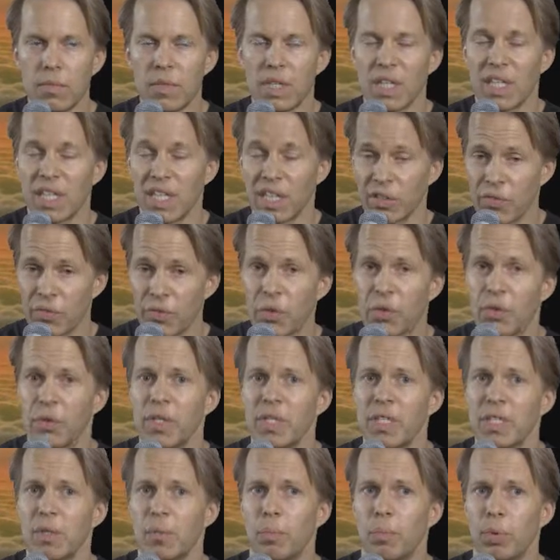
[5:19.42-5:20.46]
If there
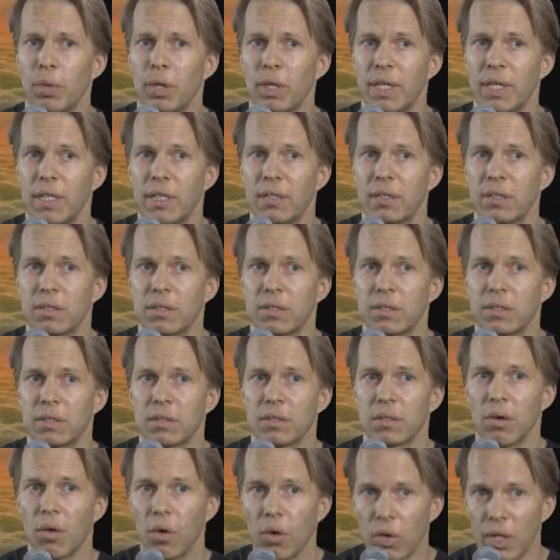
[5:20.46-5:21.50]
is a place
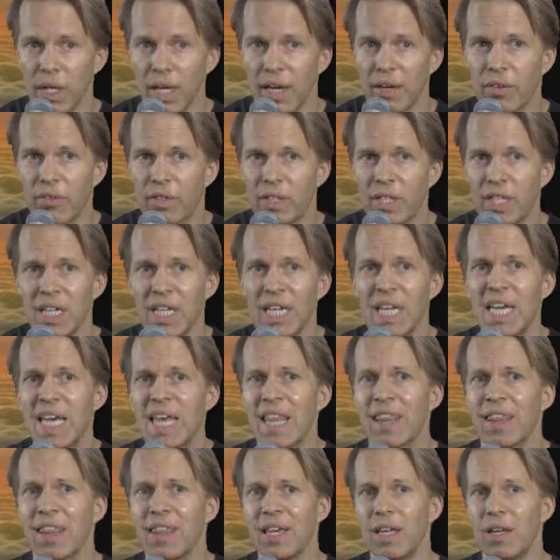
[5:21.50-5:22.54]
called heaven,
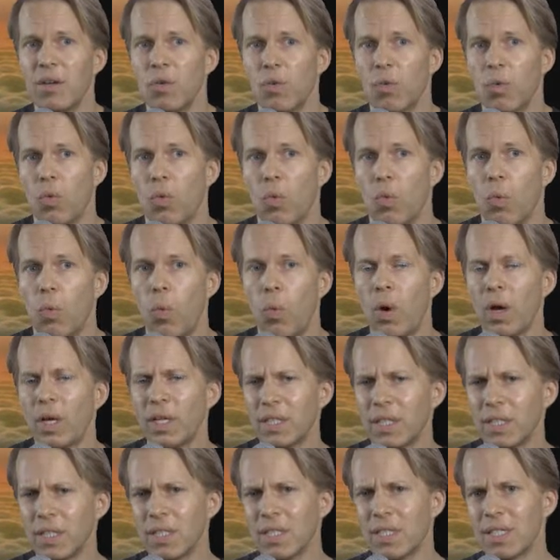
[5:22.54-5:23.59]
then
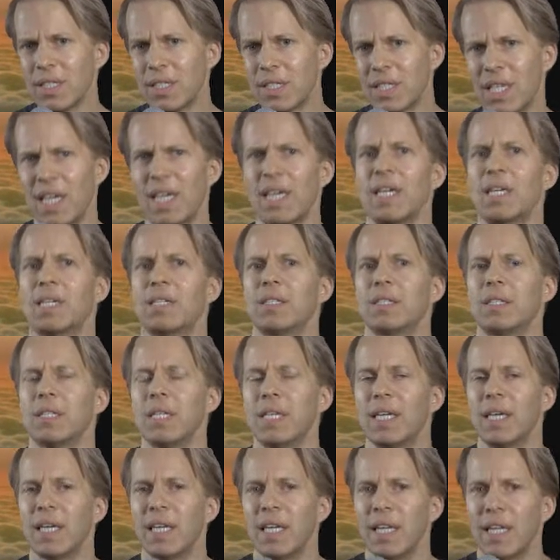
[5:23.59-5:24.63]
what does it take to
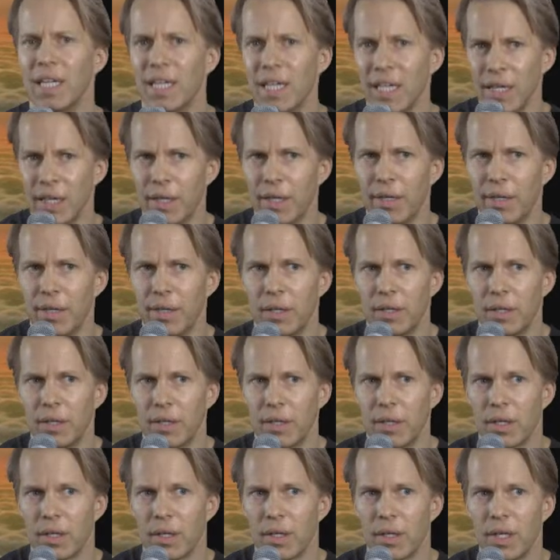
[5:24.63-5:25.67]
get in?
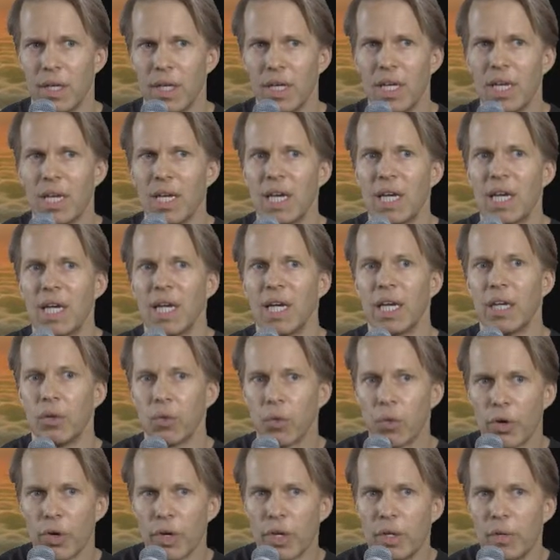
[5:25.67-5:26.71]
In
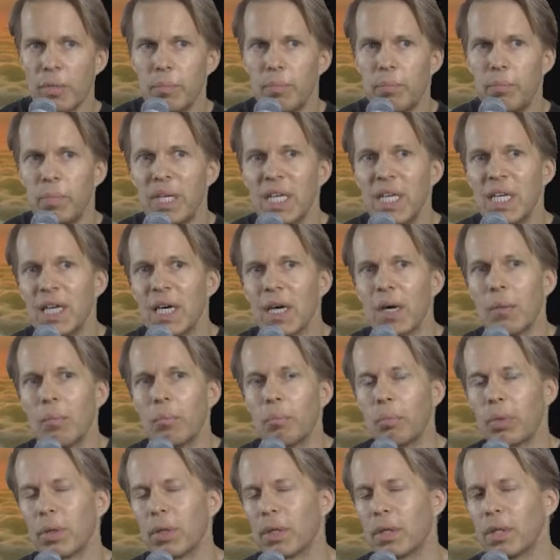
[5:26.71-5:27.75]
order to be
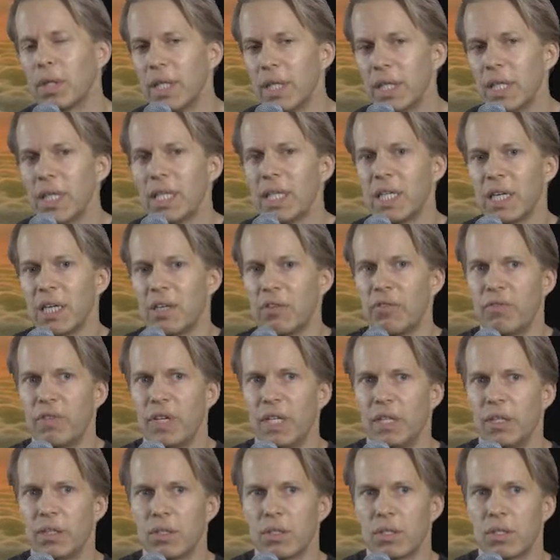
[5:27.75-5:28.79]
completely
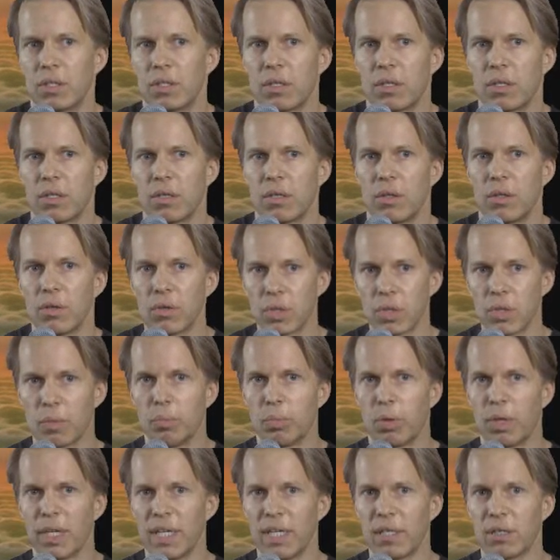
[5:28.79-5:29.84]
convinced there is a
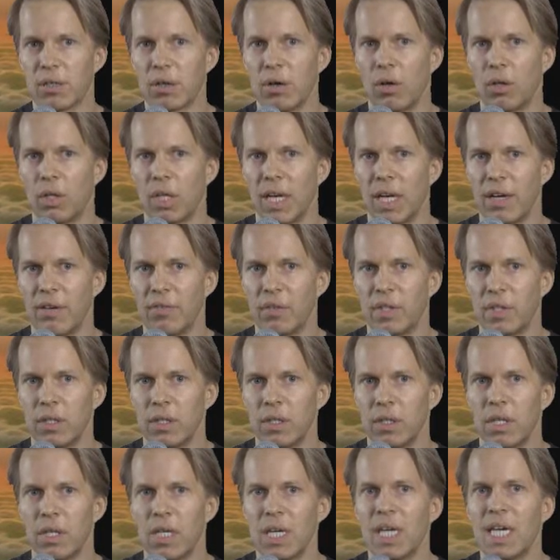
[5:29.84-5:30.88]
place called heaven,
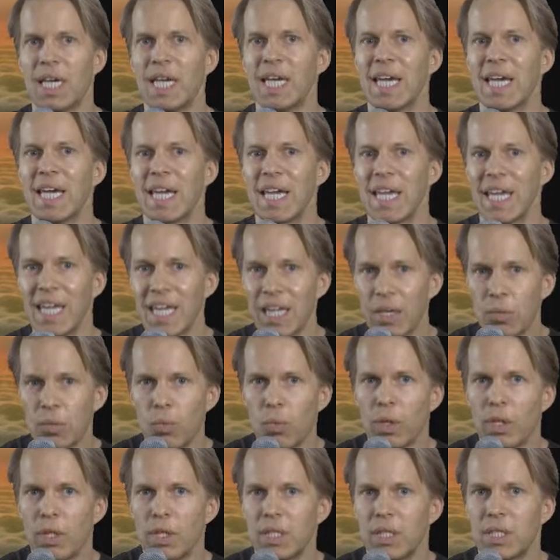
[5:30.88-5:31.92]
it
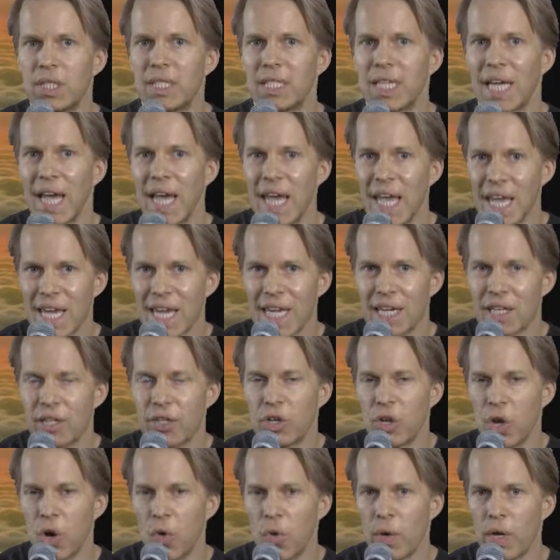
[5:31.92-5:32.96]
would take
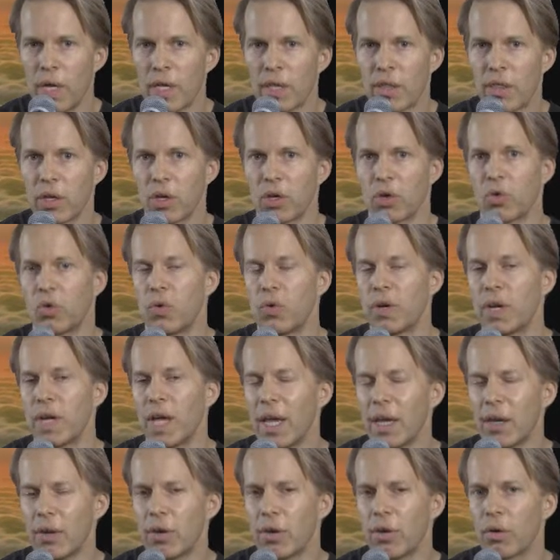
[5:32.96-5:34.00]
knowing the
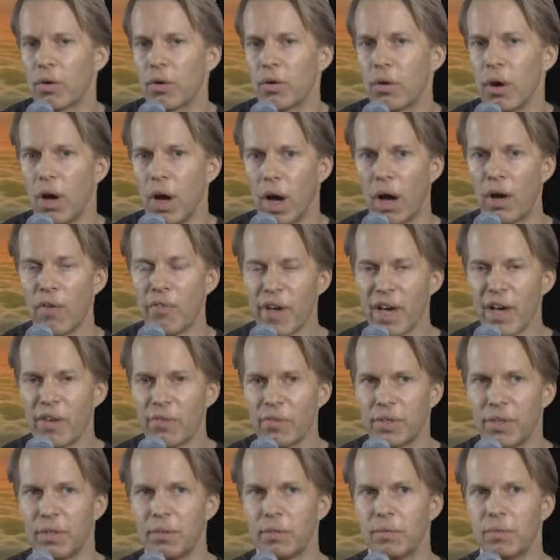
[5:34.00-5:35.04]
creator of heaven.